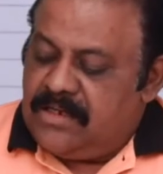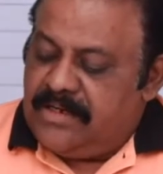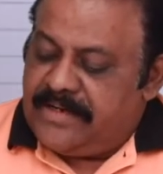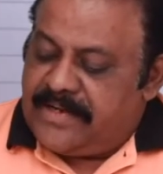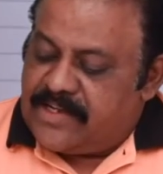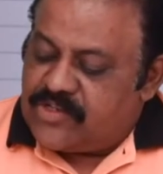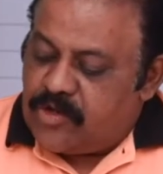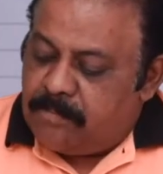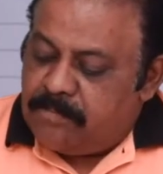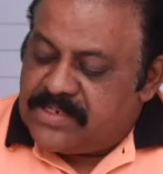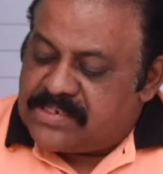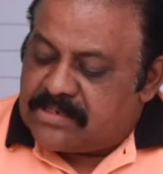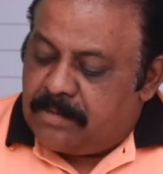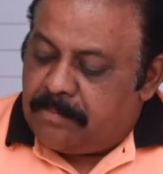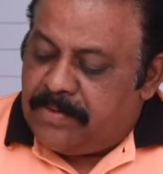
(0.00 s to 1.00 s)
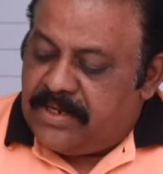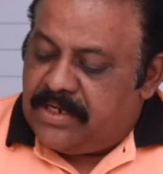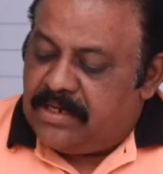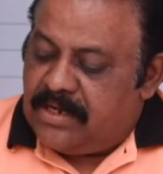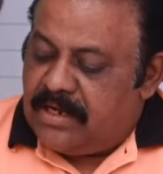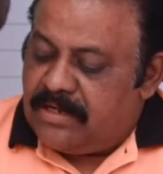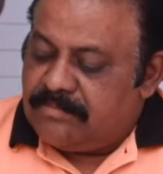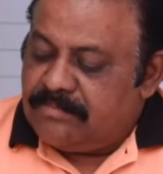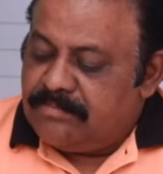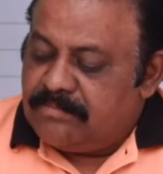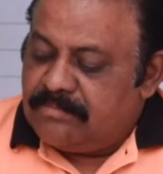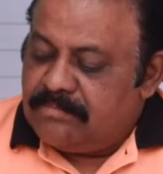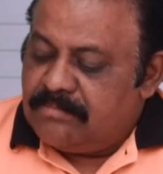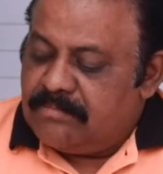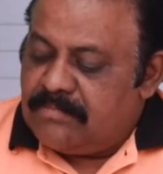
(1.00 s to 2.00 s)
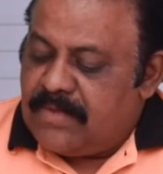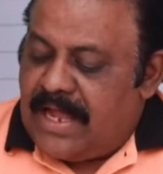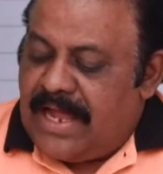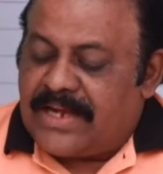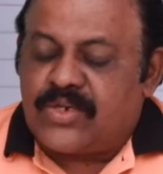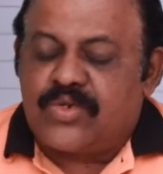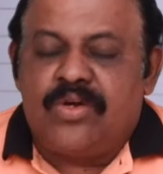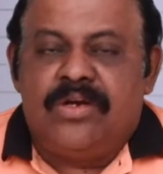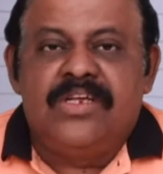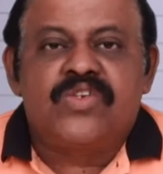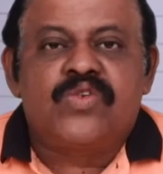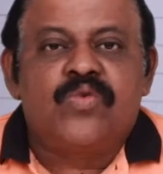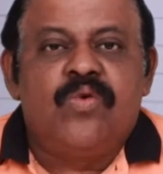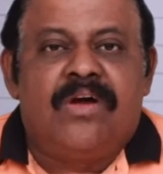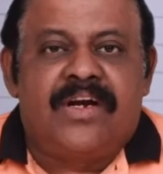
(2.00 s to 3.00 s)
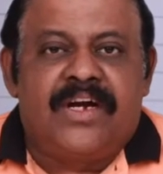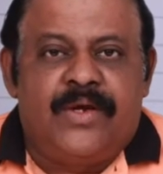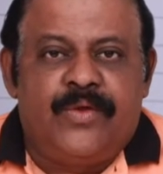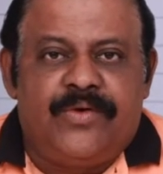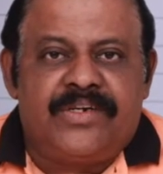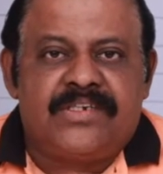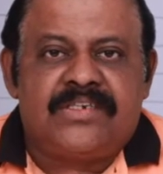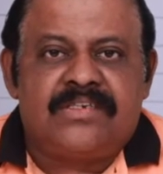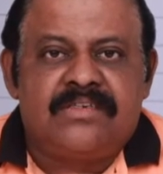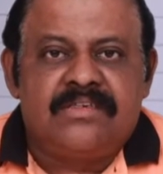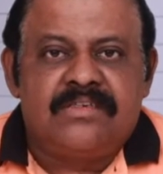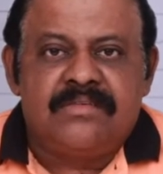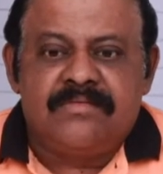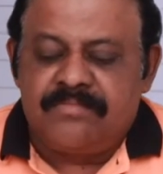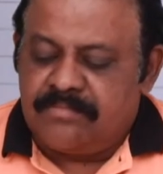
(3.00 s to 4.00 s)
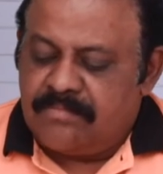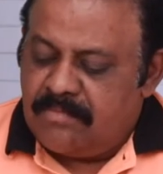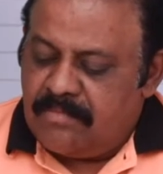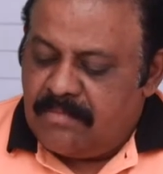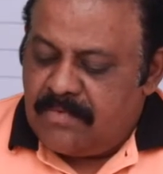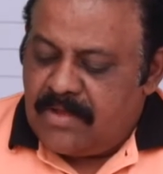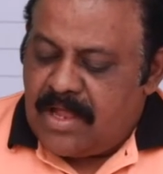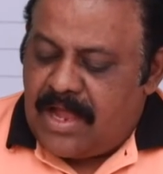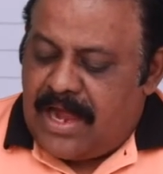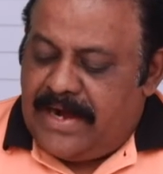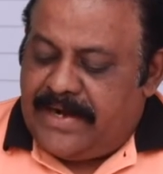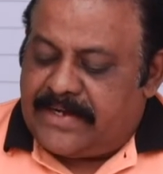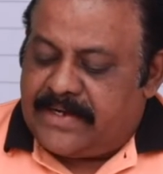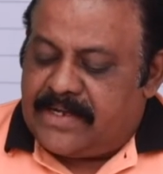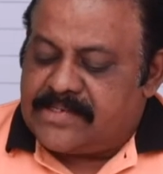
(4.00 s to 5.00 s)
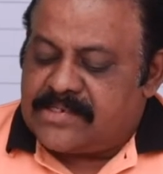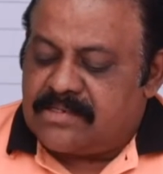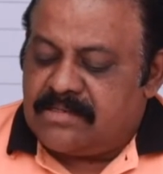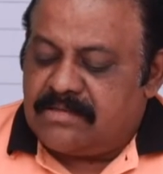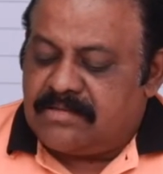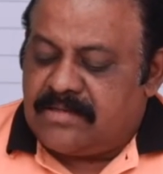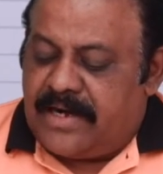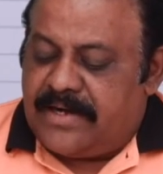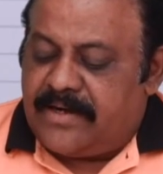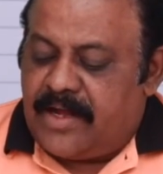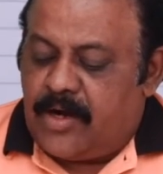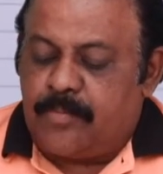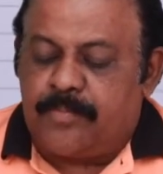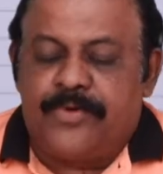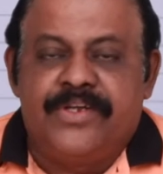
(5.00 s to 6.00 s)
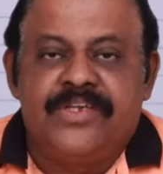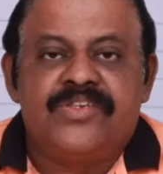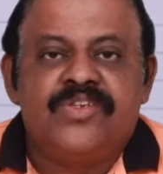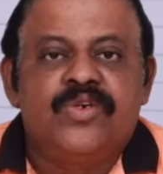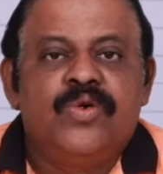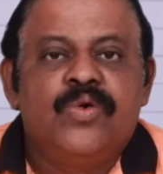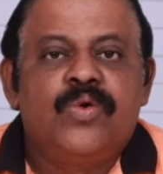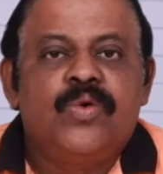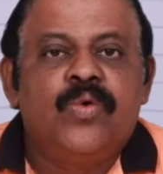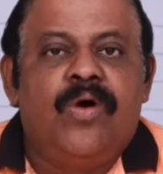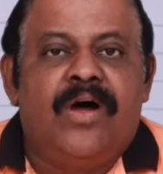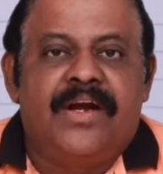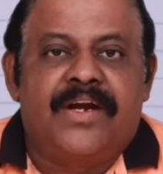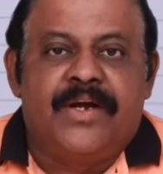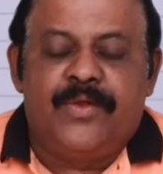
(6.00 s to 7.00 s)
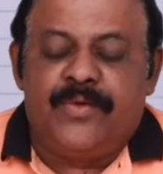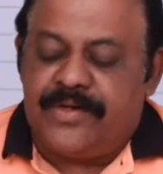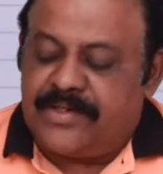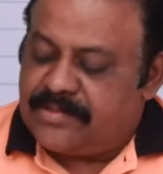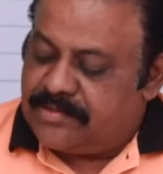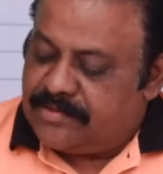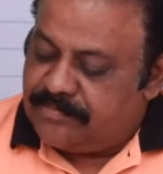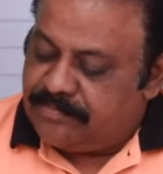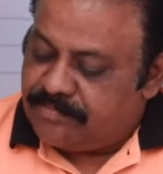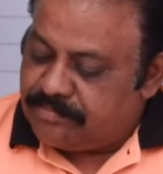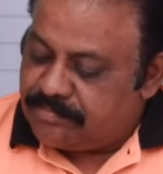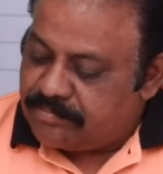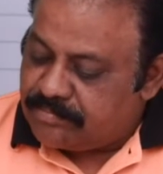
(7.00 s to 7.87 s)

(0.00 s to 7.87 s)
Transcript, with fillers: In case of Mister B, actual is two hundred units. High task standard output is two hundred units.